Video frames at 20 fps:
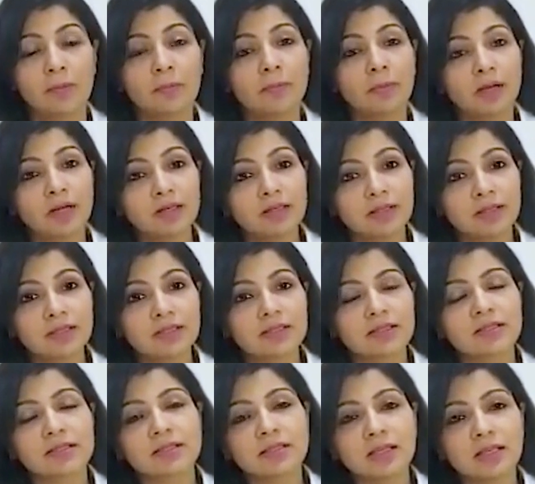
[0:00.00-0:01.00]
but it
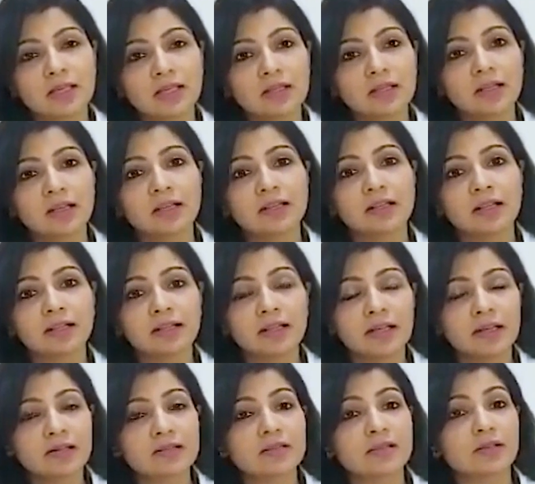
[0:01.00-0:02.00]
is seen that
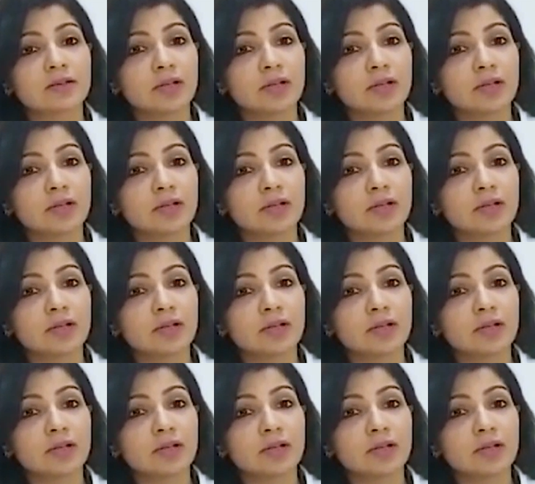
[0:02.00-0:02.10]
there is a